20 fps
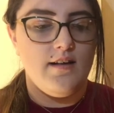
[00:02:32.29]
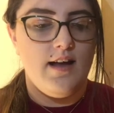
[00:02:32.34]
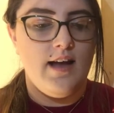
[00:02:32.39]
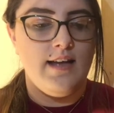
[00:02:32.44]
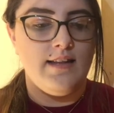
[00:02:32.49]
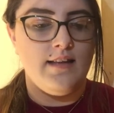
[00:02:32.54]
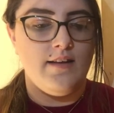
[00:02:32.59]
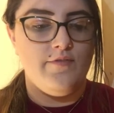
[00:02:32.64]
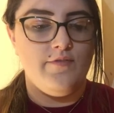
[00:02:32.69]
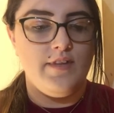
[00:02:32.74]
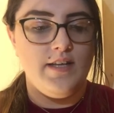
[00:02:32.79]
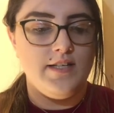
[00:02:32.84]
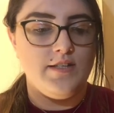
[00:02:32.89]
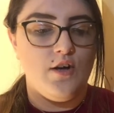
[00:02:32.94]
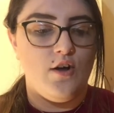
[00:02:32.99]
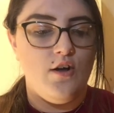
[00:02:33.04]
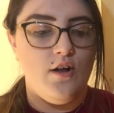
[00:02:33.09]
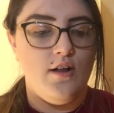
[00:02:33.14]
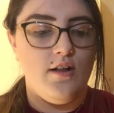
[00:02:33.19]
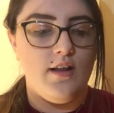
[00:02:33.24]
I love these
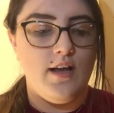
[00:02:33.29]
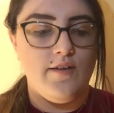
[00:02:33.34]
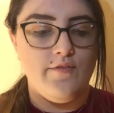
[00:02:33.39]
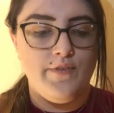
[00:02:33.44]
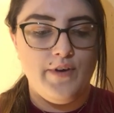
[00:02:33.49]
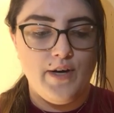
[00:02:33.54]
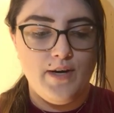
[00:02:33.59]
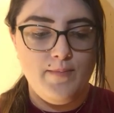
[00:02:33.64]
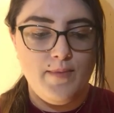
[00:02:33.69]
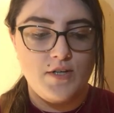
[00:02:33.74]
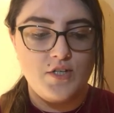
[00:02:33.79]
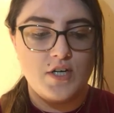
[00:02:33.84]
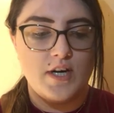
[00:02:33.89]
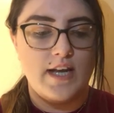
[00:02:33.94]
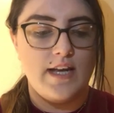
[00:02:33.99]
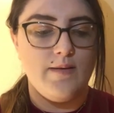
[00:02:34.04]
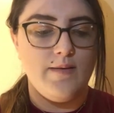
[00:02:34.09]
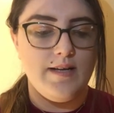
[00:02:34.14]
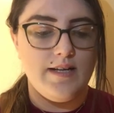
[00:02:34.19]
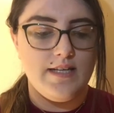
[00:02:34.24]
all very much and
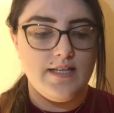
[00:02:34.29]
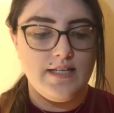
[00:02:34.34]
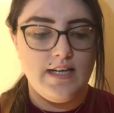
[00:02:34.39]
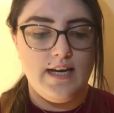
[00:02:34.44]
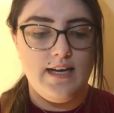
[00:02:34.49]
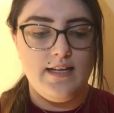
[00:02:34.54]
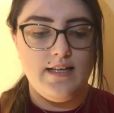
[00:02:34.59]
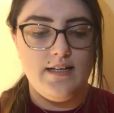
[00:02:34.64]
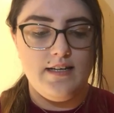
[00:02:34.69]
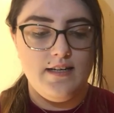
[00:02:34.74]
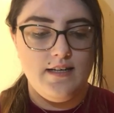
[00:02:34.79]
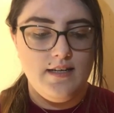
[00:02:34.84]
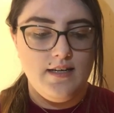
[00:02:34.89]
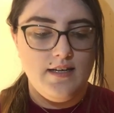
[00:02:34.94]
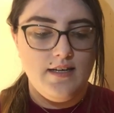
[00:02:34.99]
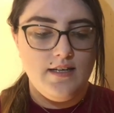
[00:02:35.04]
I am excited